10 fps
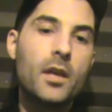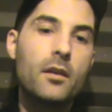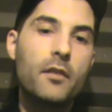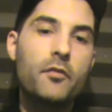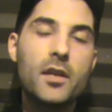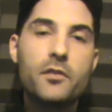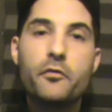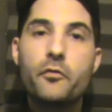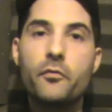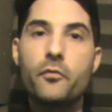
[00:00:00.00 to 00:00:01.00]
if
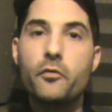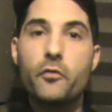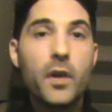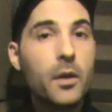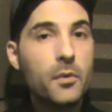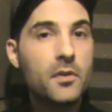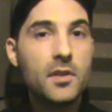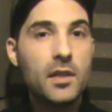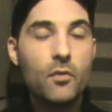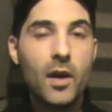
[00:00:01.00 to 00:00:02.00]
there's
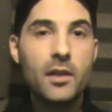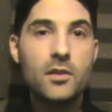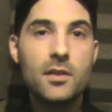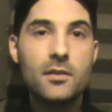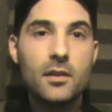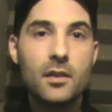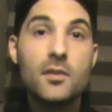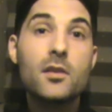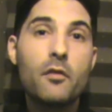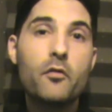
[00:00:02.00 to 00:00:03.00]
frequency ranges that are
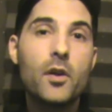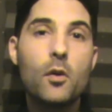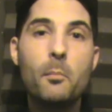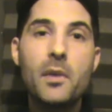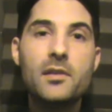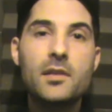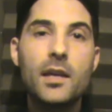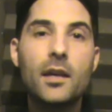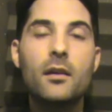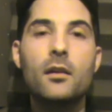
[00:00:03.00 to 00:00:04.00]
suffering or
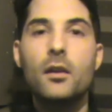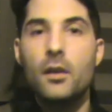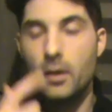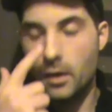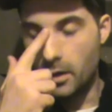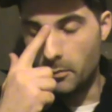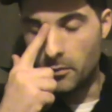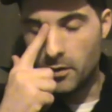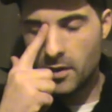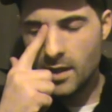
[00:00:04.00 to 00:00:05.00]
missing,
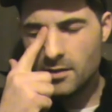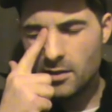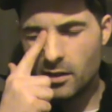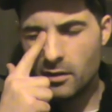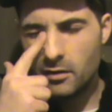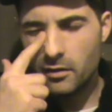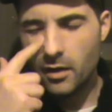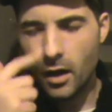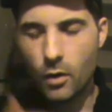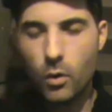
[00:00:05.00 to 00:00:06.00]
things that
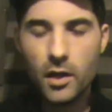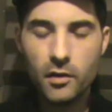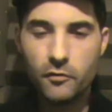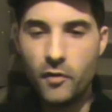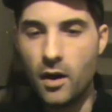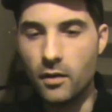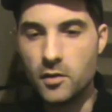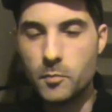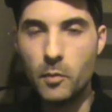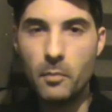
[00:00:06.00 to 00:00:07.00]
are quite
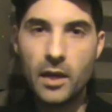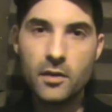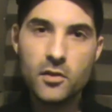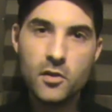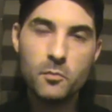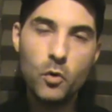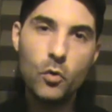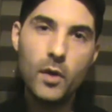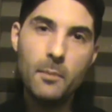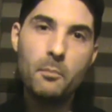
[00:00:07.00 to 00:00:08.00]
advanced but make a
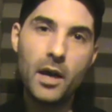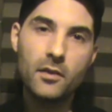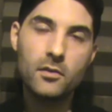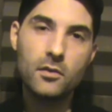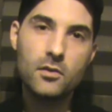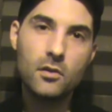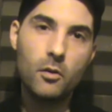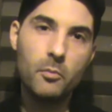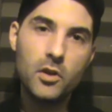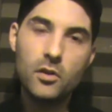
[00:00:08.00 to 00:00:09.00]
small impact on the
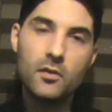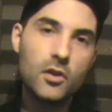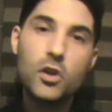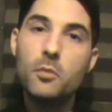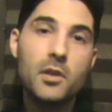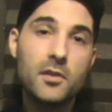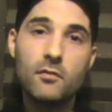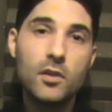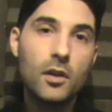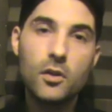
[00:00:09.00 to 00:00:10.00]
song, but
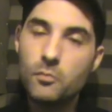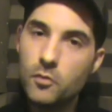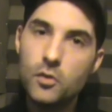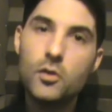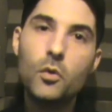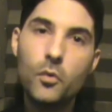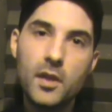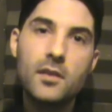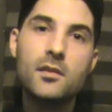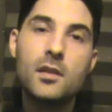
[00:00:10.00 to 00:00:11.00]
cumulative. You know, you do all
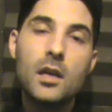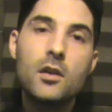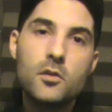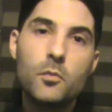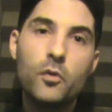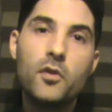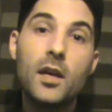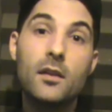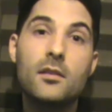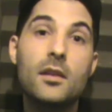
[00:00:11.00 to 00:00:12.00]
these small
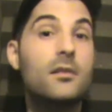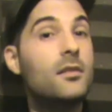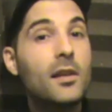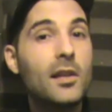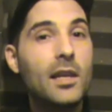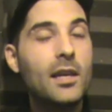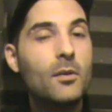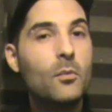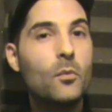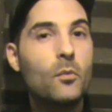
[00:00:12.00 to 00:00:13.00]
things and suddenly,
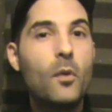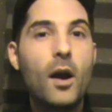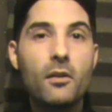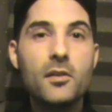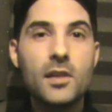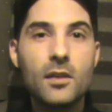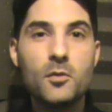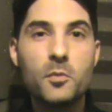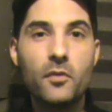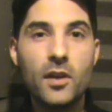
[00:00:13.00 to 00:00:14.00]
wow, it
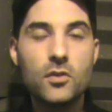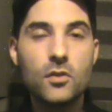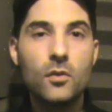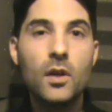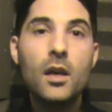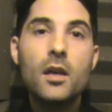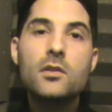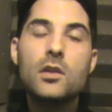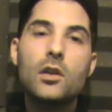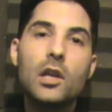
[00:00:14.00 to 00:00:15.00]
sounds professional.
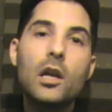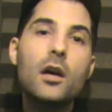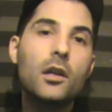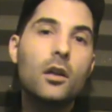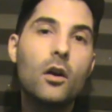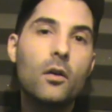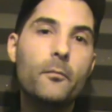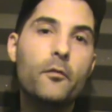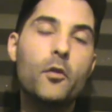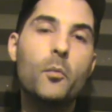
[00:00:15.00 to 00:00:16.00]
So you're going to learn a lot
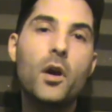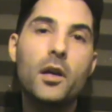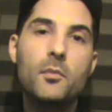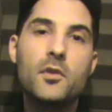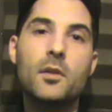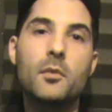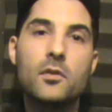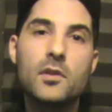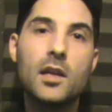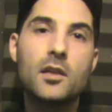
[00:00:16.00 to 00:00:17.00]
from working with someone
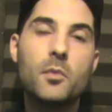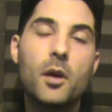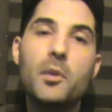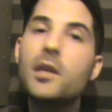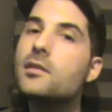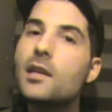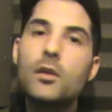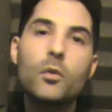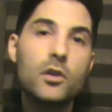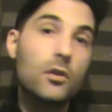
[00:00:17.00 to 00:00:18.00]
who's an expert. But let's say
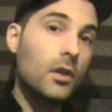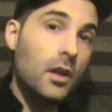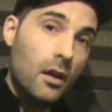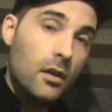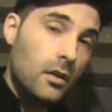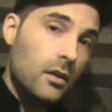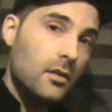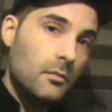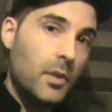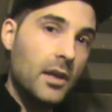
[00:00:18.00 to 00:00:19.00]
you want to do it
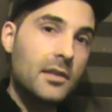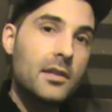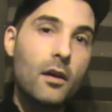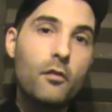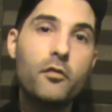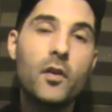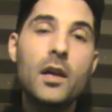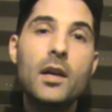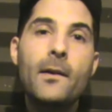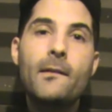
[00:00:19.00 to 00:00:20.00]
by yourself.
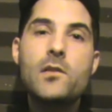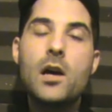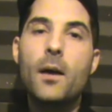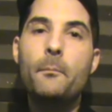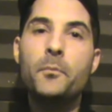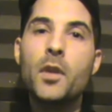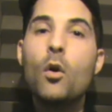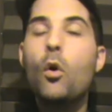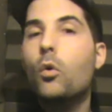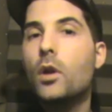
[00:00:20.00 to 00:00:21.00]

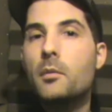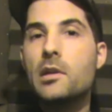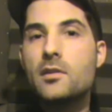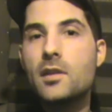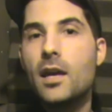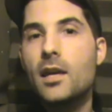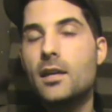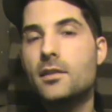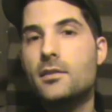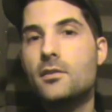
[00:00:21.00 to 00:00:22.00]
All I'm going to say
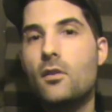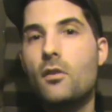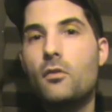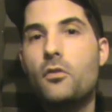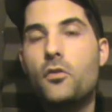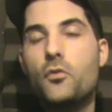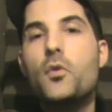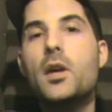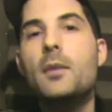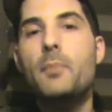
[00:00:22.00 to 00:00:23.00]
is
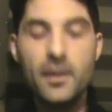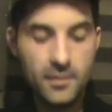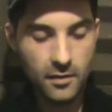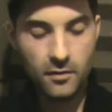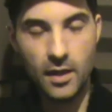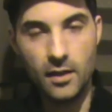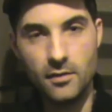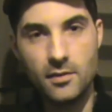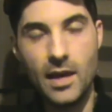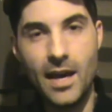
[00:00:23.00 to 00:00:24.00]
3 basic
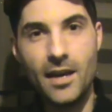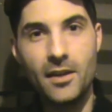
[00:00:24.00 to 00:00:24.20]
things that